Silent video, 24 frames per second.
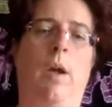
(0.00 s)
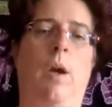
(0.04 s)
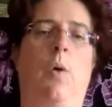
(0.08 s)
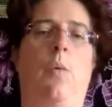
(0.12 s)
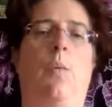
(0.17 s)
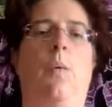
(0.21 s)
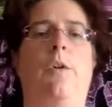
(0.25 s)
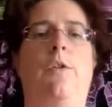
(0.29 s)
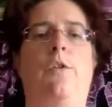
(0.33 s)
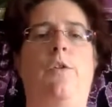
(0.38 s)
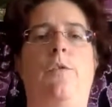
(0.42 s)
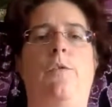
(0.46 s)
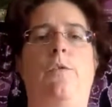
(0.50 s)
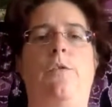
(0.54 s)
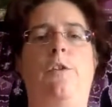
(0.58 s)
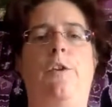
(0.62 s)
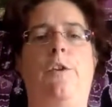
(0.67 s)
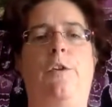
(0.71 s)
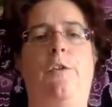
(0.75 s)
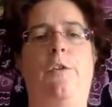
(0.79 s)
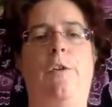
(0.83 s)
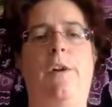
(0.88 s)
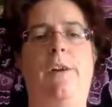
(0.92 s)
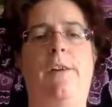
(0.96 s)
Once you've
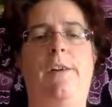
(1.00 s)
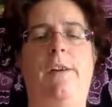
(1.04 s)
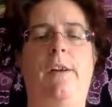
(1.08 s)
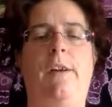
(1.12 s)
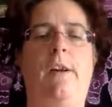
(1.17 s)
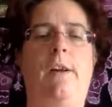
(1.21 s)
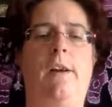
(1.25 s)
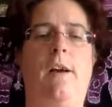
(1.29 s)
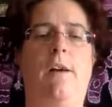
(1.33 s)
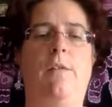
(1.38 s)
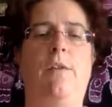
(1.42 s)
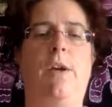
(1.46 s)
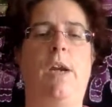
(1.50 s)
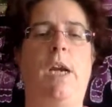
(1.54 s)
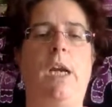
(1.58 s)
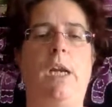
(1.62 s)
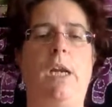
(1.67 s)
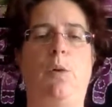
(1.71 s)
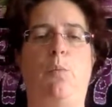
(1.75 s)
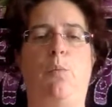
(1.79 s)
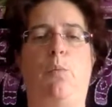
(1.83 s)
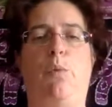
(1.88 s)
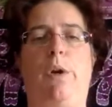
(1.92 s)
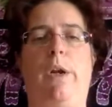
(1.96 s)
generated enough heat,
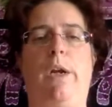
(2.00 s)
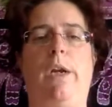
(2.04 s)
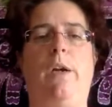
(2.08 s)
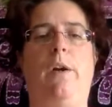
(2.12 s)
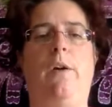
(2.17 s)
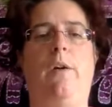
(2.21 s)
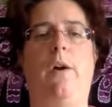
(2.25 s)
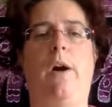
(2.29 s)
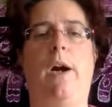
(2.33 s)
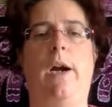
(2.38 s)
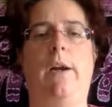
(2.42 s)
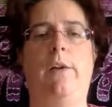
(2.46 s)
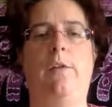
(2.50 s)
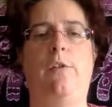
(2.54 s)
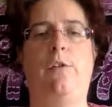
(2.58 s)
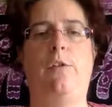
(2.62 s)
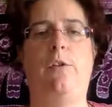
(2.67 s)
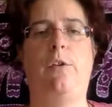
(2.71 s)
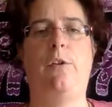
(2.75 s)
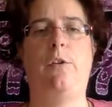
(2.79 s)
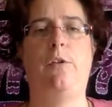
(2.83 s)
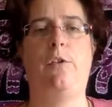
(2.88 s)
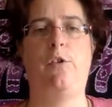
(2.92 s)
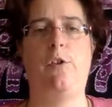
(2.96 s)
bring your hands to
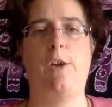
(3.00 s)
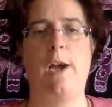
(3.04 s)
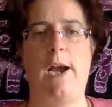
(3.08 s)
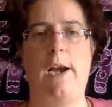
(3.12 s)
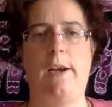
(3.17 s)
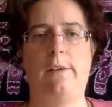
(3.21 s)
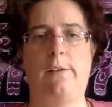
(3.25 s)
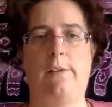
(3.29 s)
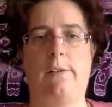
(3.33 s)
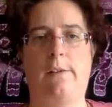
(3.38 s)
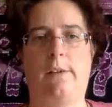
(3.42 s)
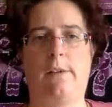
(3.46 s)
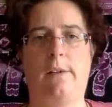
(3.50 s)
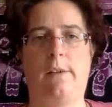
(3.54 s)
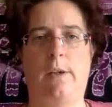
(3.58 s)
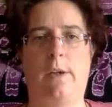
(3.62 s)
your chest